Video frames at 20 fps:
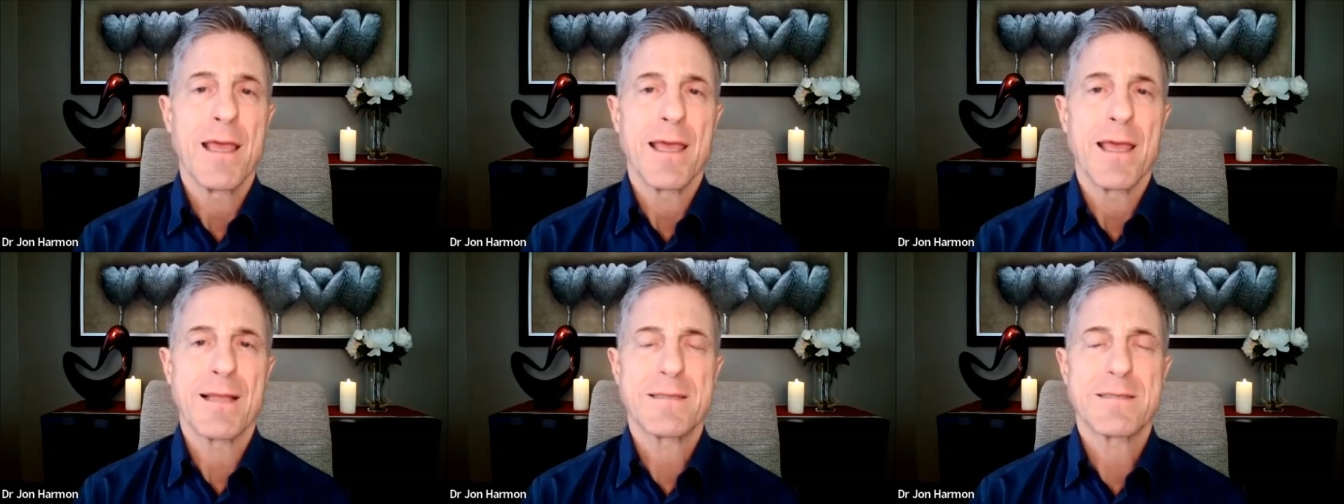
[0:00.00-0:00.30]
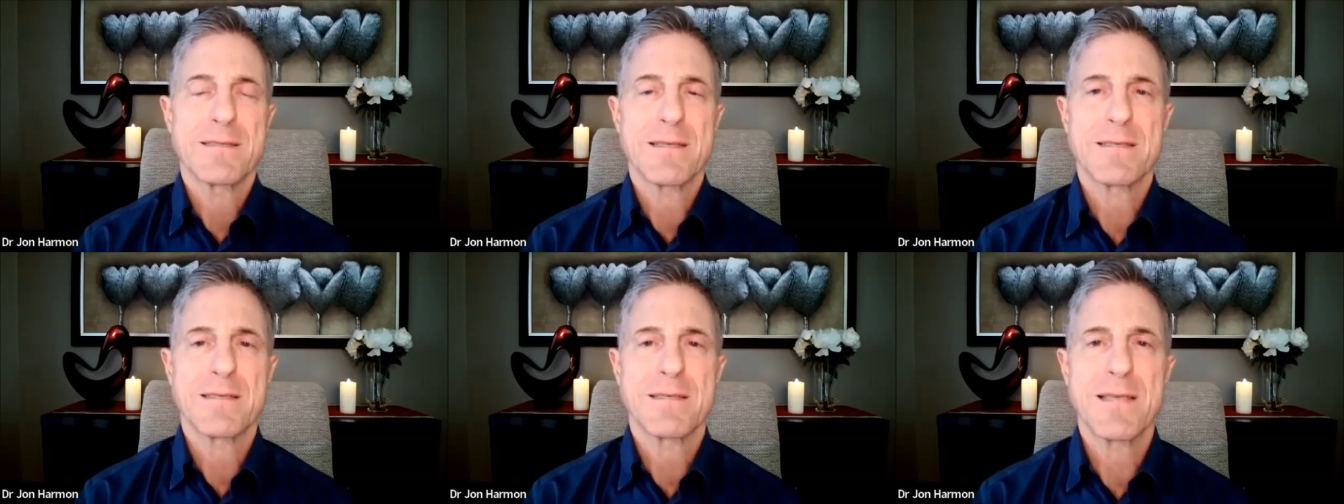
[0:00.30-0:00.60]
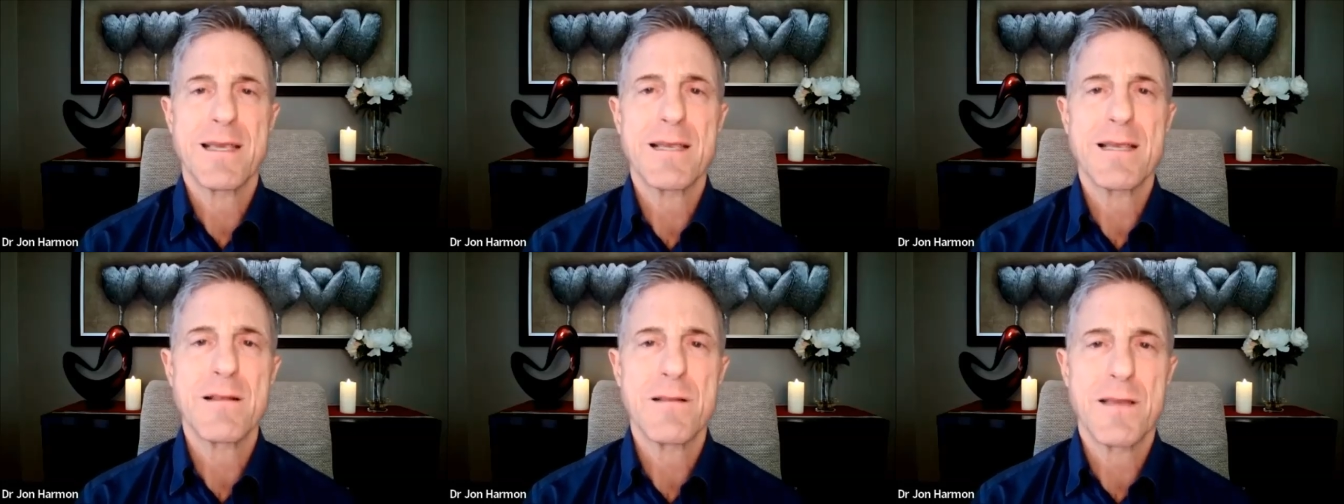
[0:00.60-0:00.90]
It's a
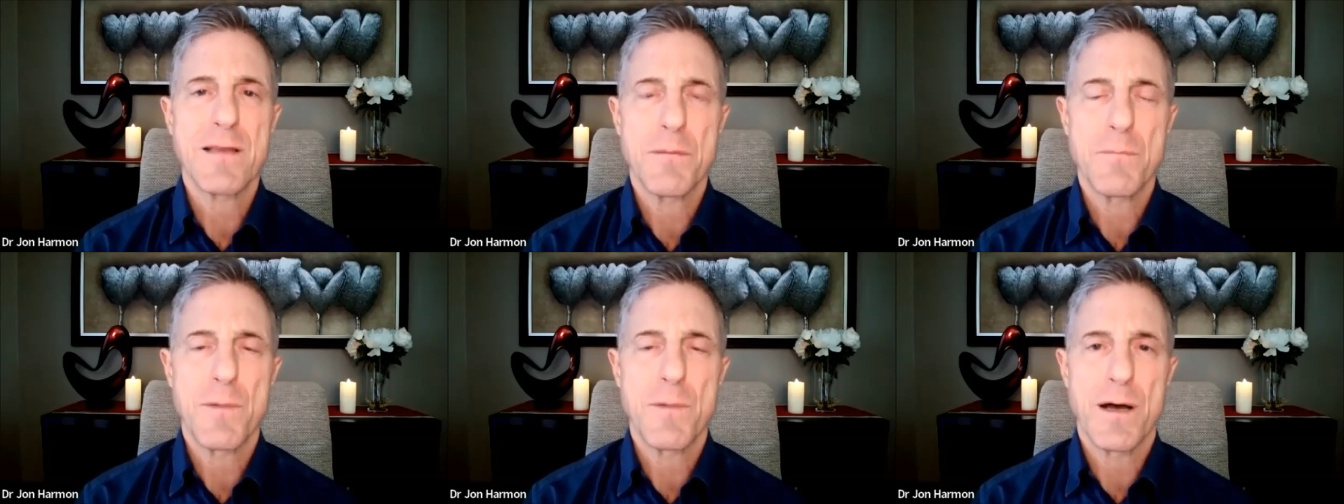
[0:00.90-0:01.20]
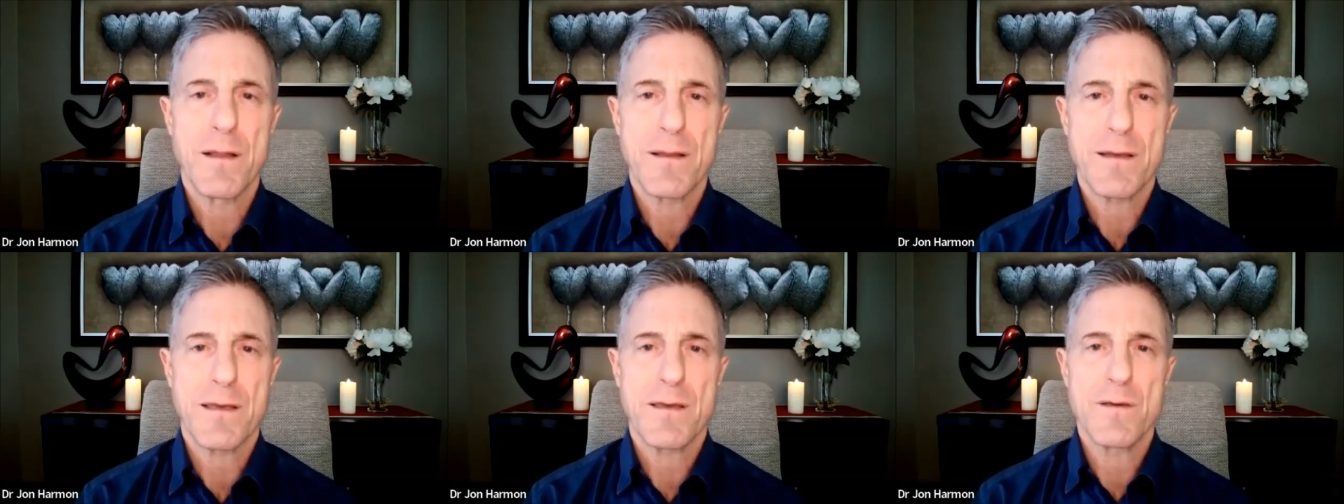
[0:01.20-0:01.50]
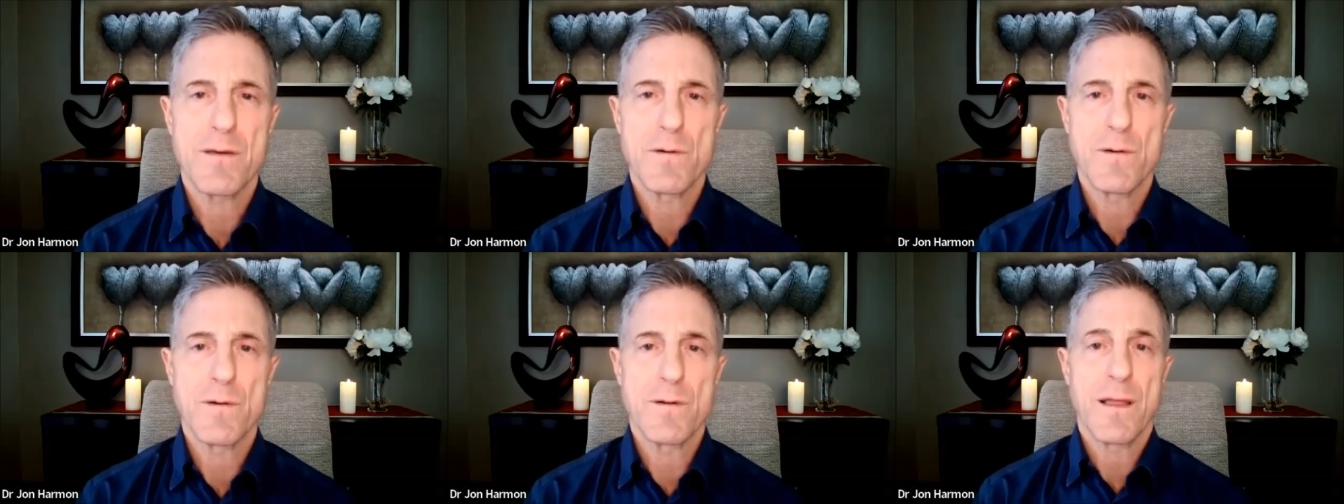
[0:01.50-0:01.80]
signaling
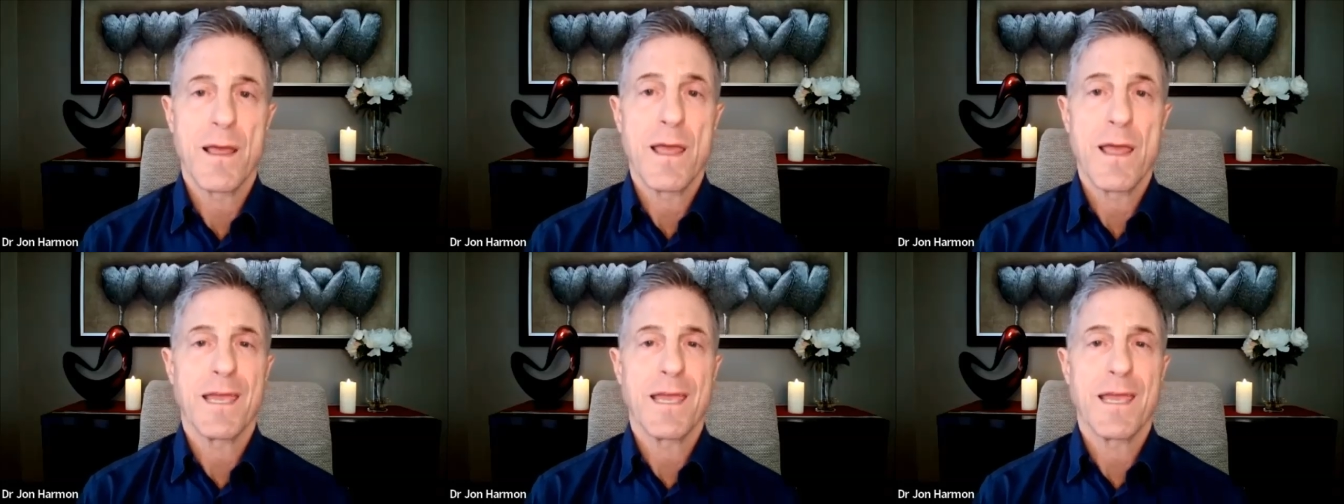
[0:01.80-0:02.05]
molecule.